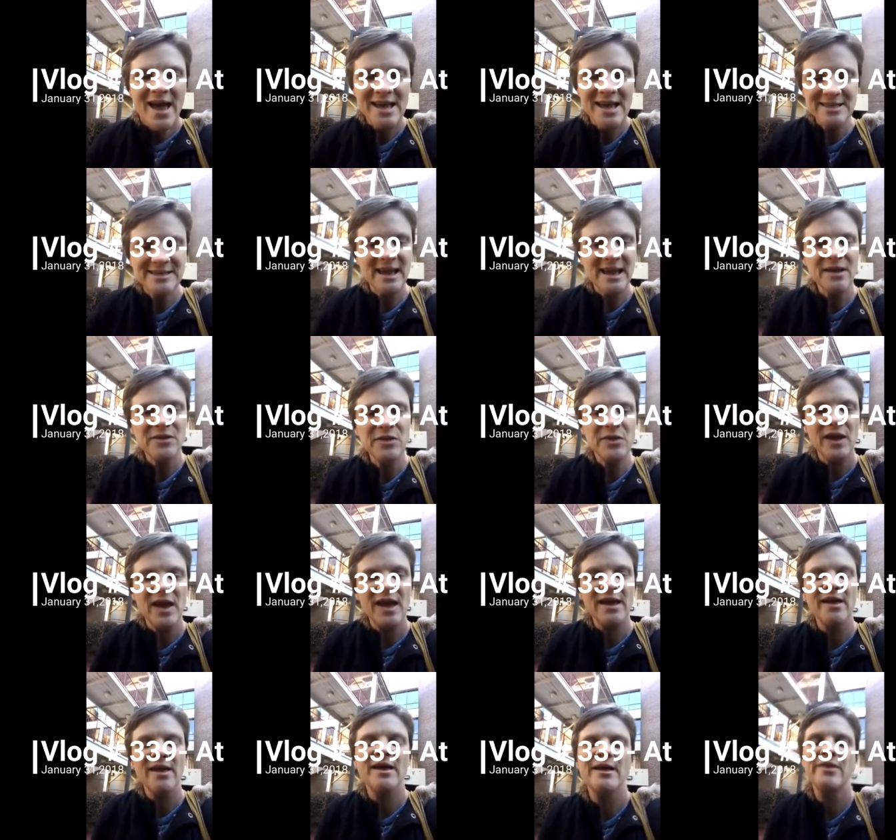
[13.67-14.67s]
A second
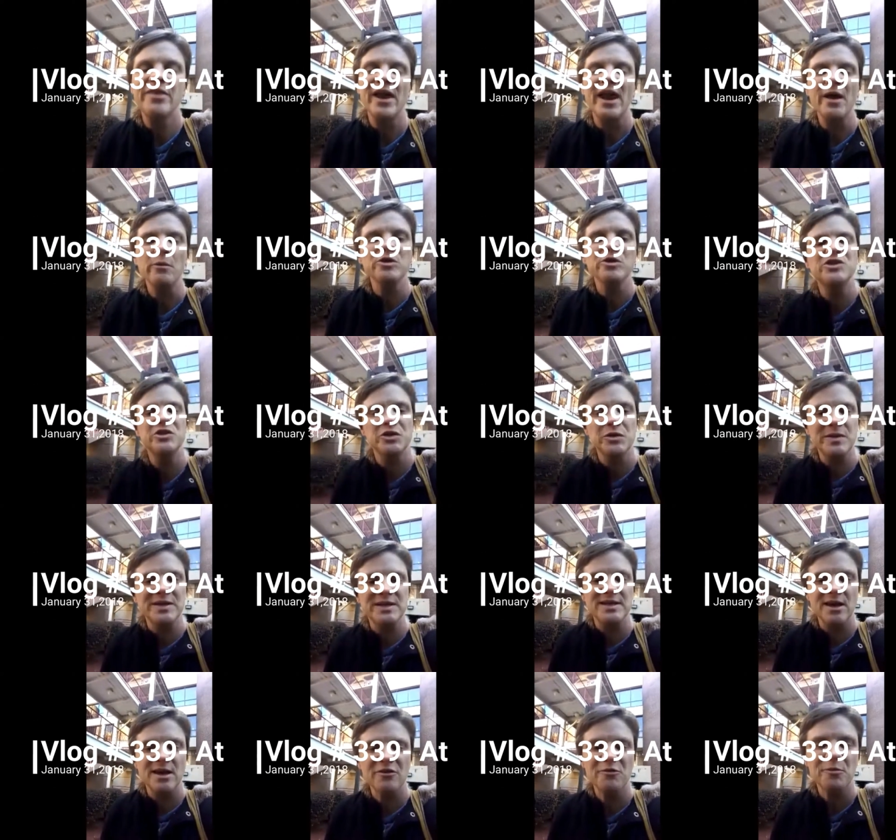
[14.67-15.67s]
thing that I will do
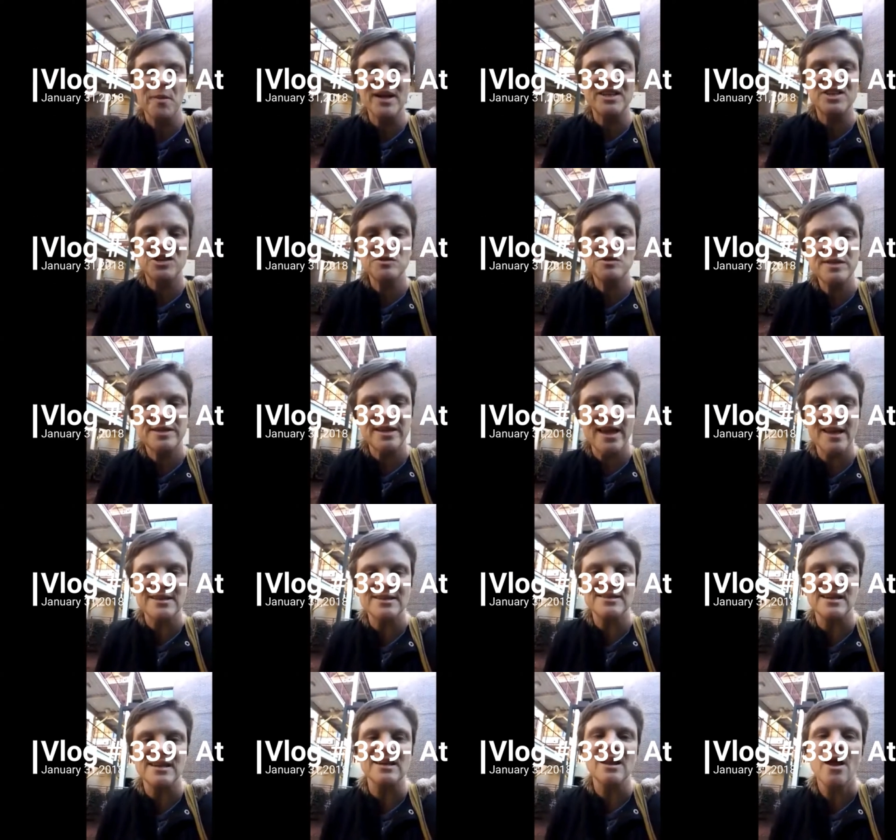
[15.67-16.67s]
is give my two
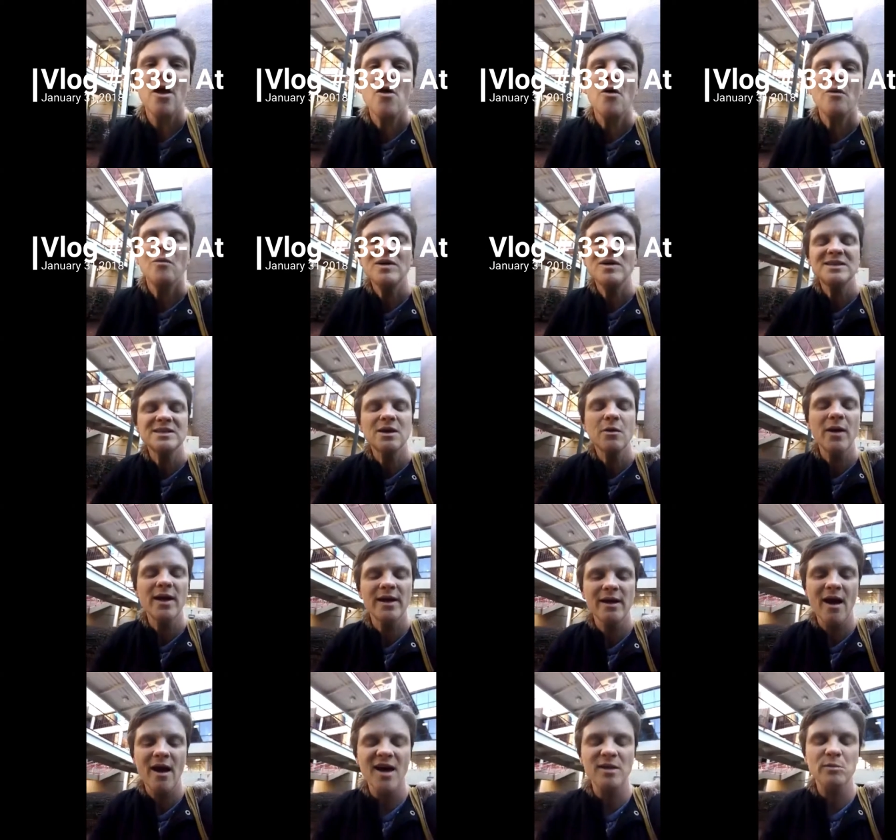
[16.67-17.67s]
cents on what's
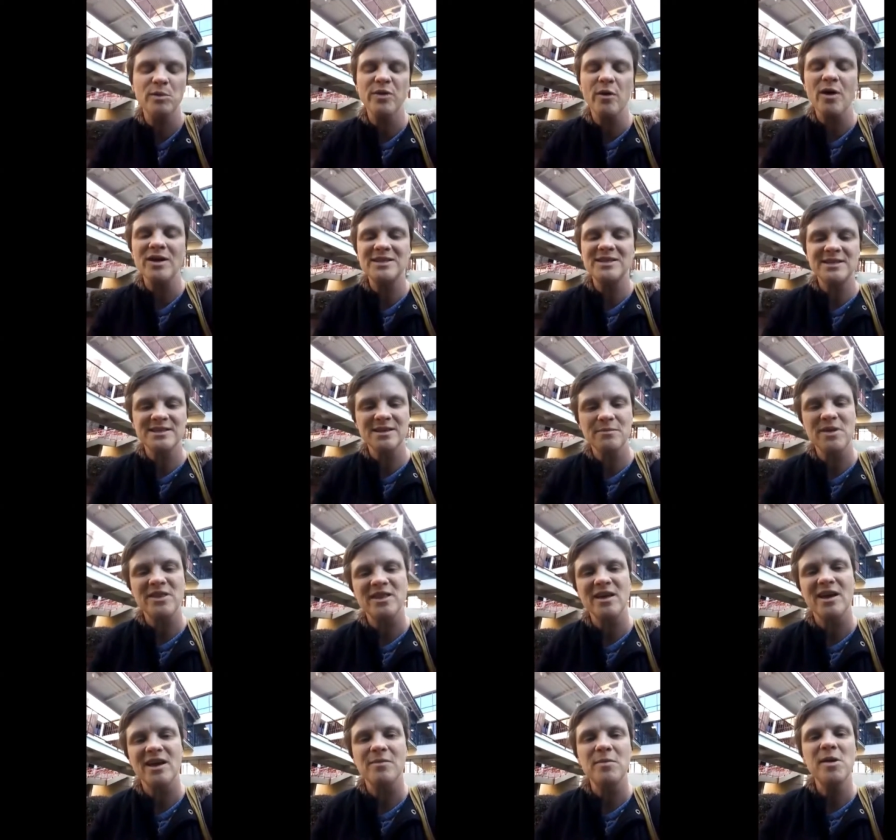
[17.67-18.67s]
going on with autism in
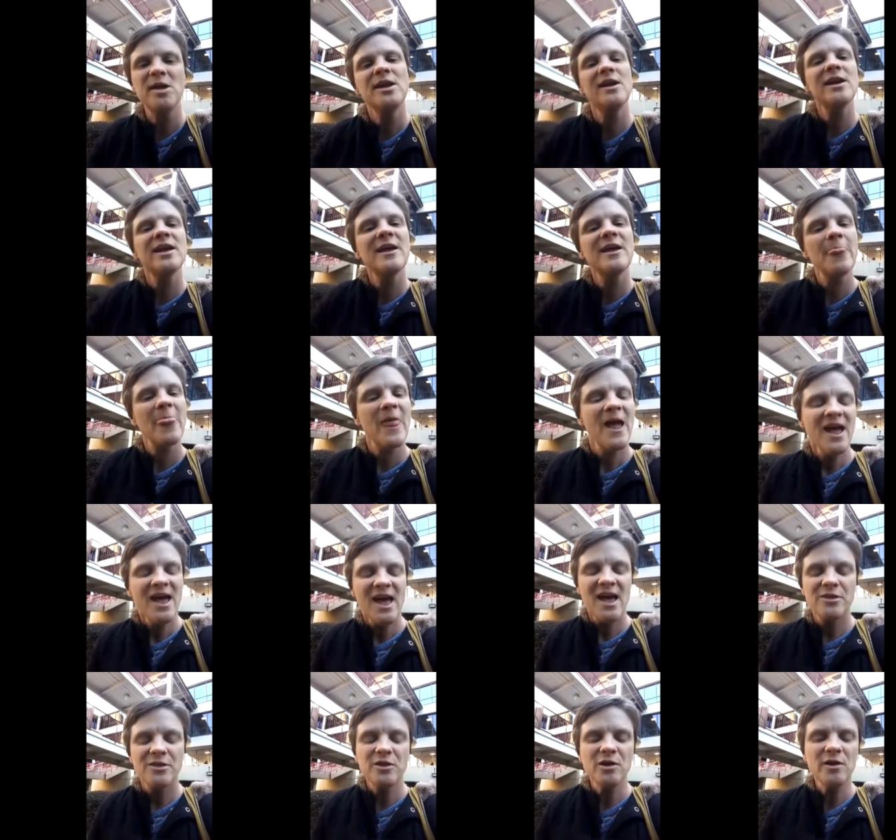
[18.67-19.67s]
the community.
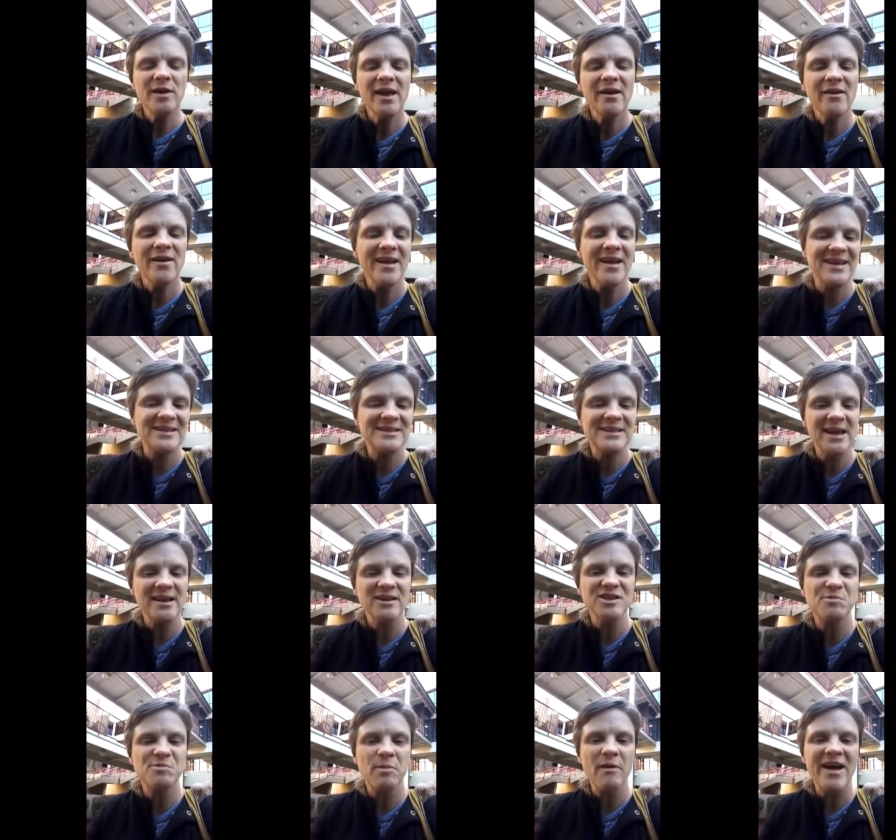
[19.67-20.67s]
A third area
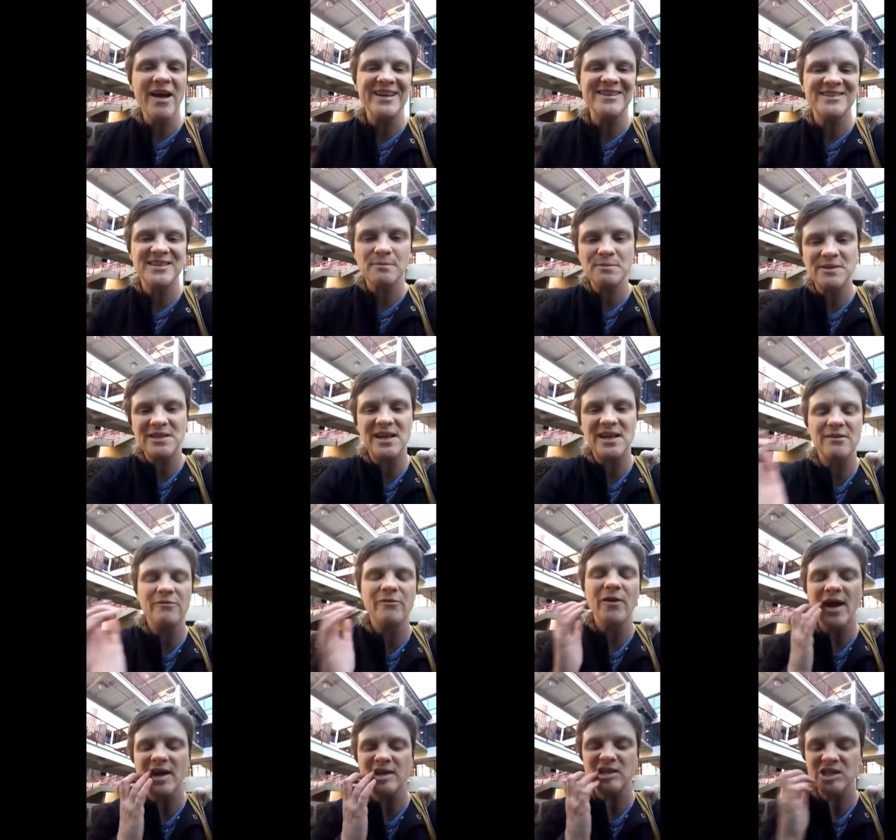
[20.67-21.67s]
entails providing tips and
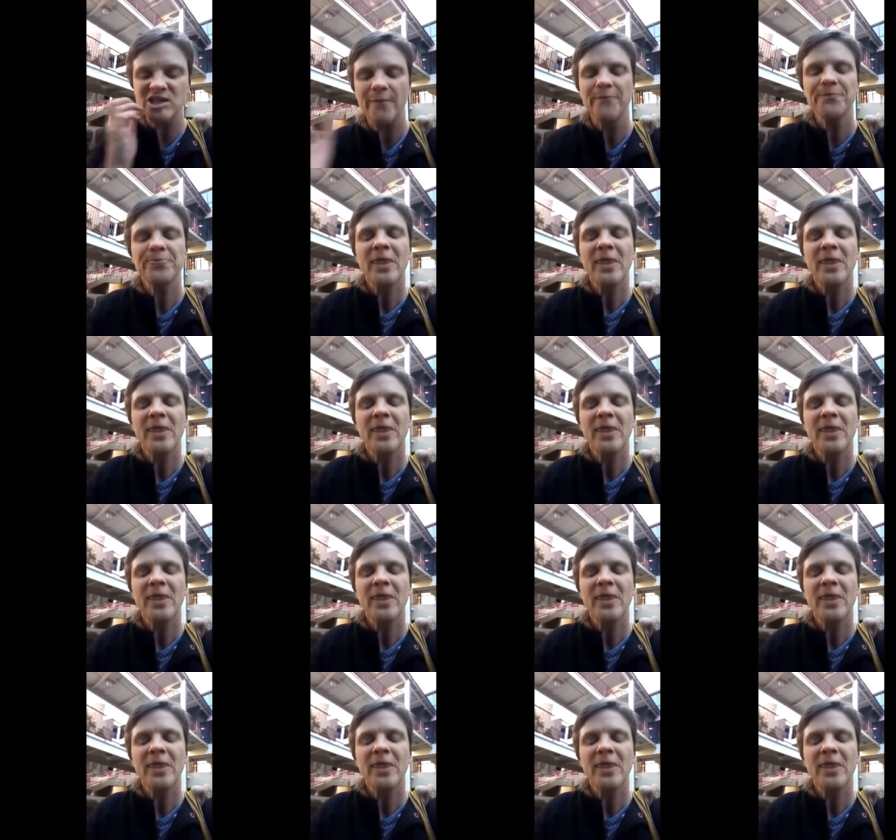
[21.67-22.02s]
advice